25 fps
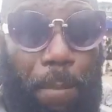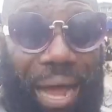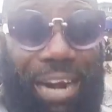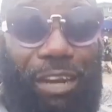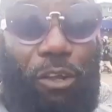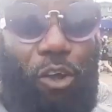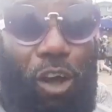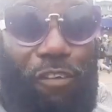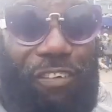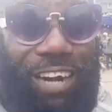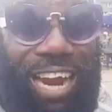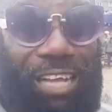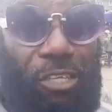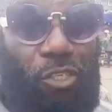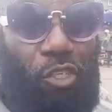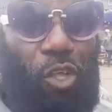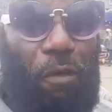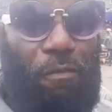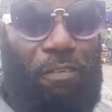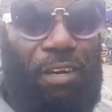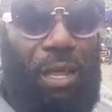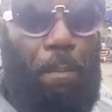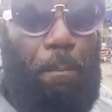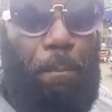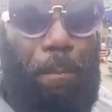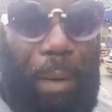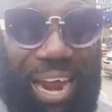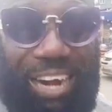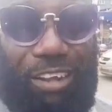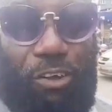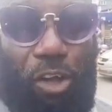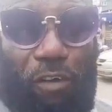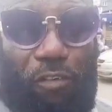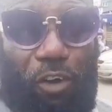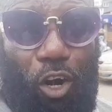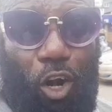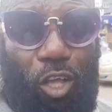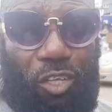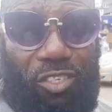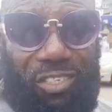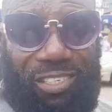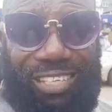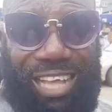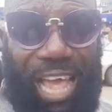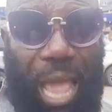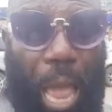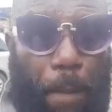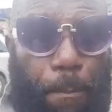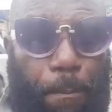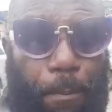bad governance of the bad
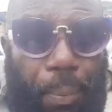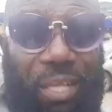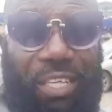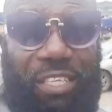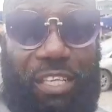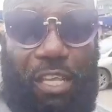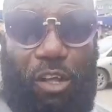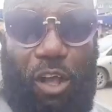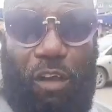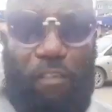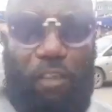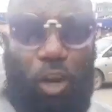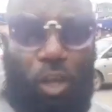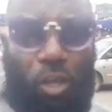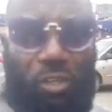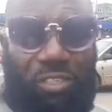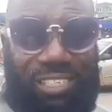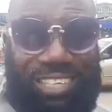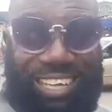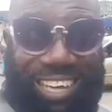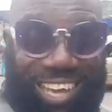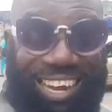governors, APC governors,